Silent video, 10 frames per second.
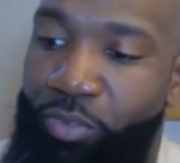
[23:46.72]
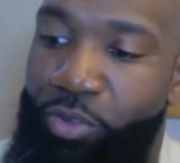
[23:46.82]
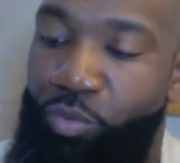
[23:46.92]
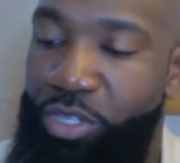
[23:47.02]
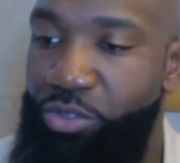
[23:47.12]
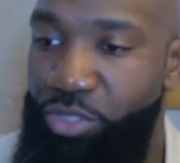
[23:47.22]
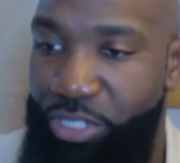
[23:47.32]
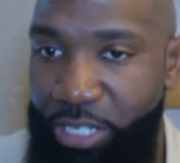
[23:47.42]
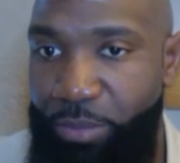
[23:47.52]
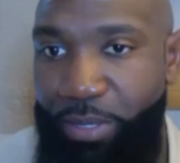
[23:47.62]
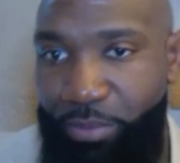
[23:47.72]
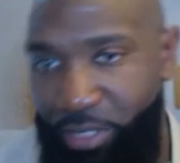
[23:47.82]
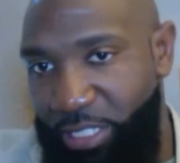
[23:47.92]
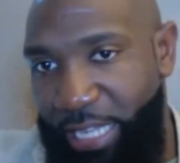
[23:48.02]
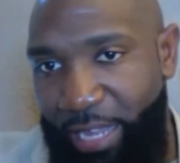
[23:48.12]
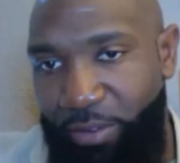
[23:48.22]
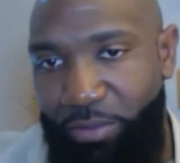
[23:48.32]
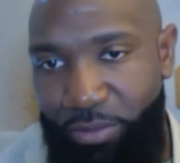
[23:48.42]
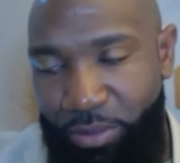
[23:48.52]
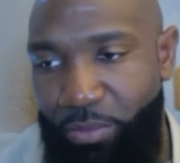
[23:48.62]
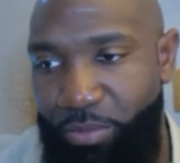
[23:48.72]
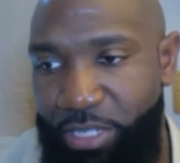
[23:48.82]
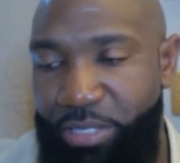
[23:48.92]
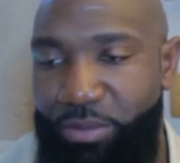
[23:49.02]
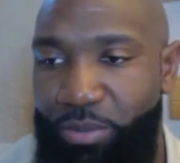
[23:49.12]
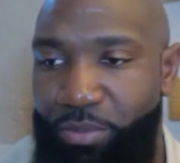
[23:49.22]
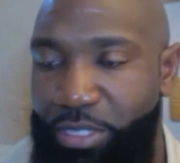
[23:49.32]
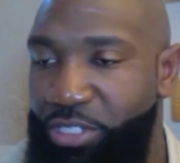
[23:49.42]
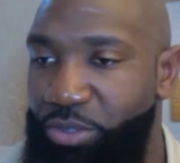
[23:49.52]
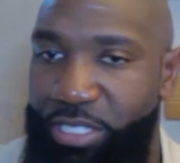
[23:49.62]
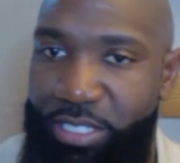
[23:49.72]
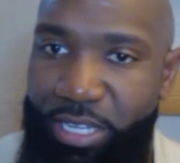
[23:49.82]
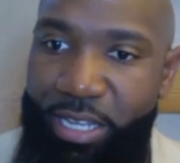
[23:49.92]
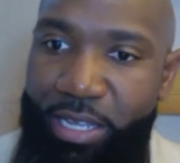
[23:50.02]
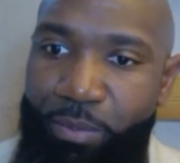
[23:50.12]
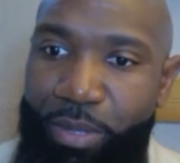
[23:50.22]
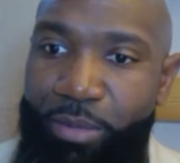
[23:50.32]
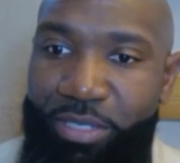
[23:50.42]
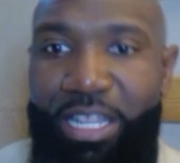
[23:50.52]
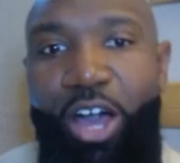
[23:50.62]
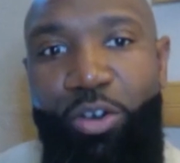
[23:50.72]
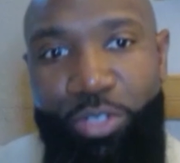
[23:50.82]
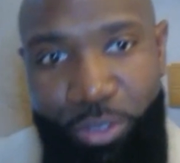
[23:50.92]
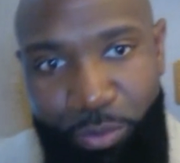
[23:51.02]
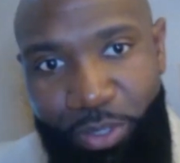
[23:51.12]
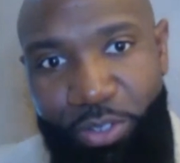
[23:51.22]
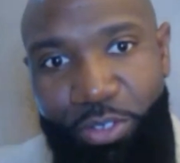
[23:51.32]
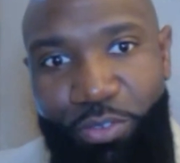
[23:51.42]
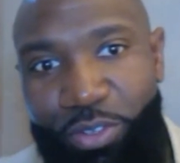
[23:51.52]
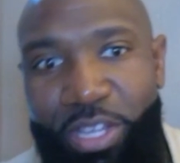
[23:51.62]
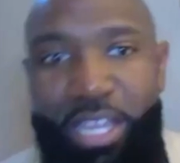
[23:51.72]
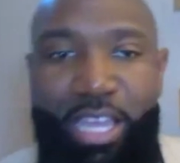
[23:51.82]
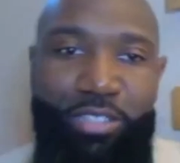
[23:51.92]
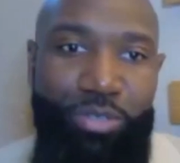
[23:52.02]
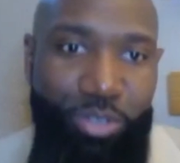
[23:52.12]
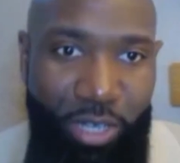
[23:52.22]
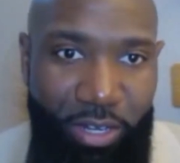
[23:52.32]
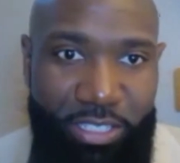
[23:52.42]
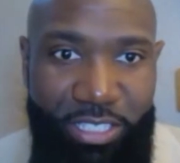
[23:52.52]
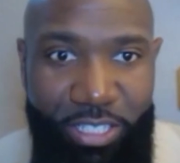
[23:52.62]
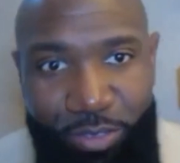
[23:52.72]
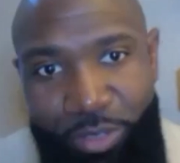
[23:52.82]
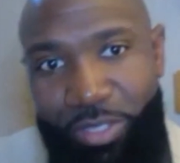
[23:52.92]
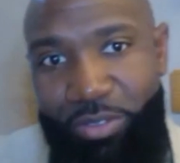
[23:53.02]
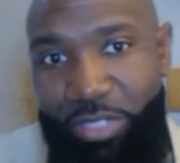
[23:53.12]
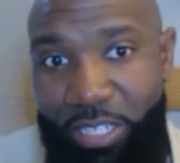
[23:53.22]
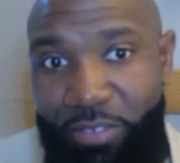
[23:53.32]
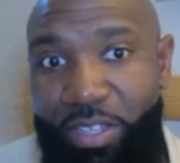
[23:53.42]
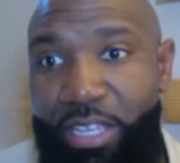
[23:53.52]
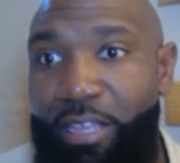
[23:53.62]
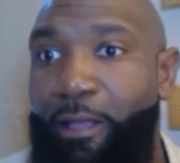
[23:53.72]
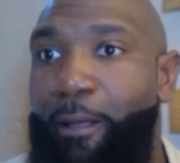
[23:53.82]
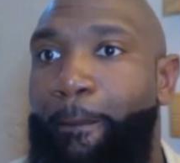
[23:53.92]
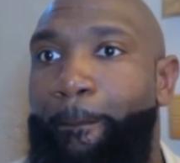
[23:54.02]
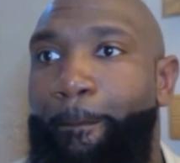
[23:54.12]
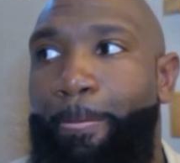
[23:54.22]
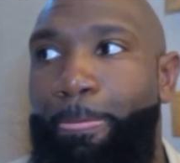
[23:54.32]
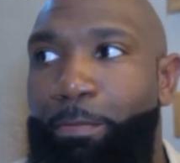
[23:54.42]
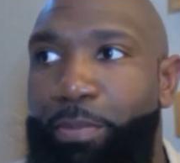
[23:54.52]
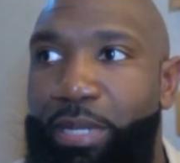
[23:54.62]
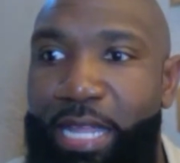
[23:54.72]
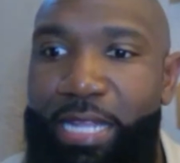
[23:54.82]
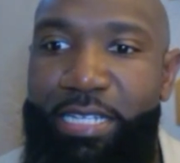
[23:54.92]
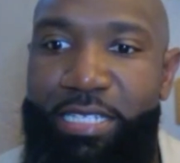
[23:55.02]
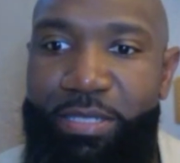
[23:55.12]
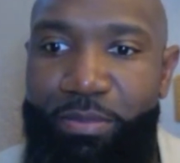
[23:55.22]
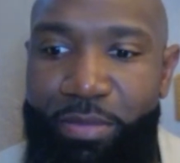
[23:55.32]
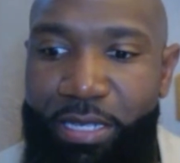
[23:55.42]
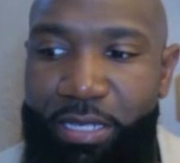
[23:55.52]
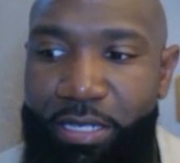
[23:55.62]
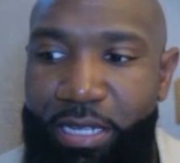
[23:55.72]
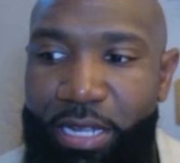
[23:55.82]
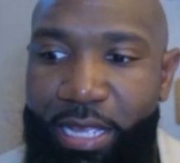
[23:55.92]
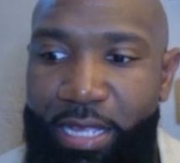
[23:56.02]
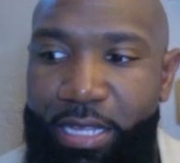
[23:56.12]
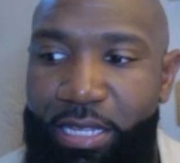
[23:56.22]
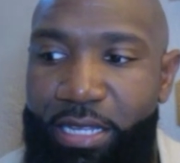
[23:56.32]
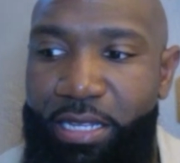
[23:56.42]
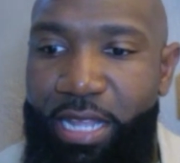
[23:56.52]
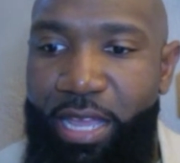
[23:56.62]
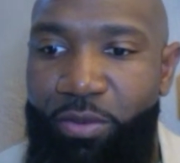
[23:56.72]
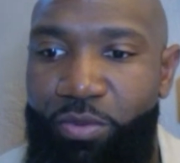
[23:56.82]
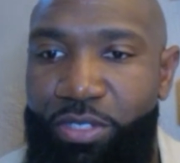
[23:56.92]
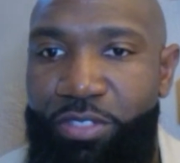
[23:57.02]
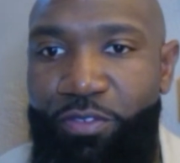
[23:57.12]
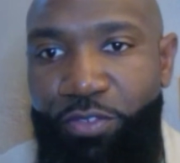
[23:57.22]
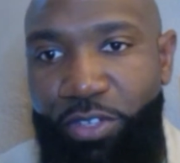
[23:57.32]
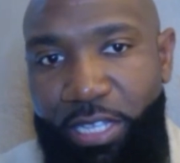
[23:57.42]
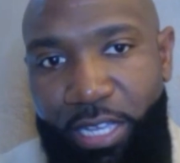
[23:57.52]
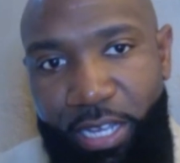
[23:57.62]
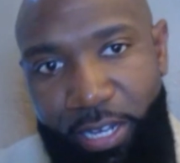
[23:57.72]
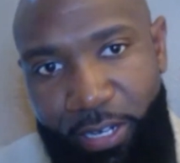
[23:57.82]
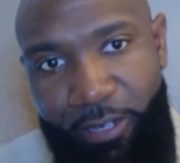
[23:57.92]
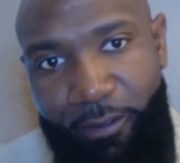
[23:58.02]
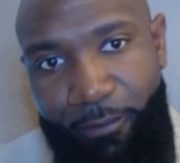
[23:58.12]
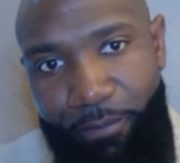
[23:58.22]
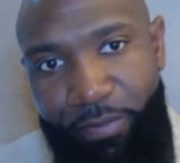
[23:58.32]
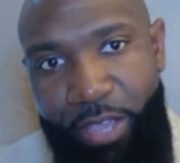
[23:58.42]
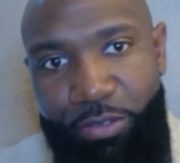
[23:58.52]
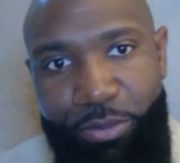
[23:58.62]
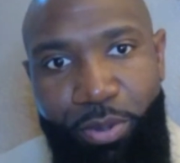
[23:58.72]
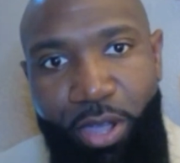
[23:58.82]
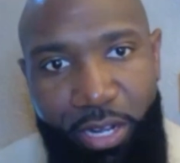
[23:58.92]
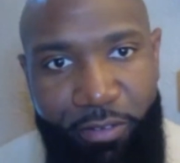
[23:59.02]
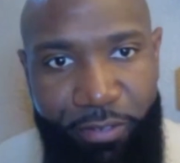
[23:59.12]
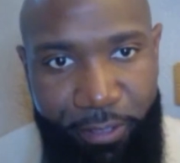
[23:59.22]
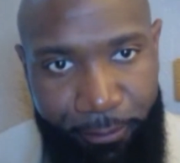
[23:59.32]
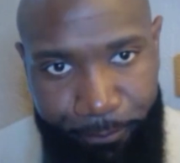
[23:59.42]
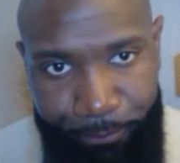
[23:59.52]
when you see people just like Miss USA, people say, oh, she's beautiful. She's doing all this stuff. She's on TV. But that doesn't mean that was fully her. That was part of her.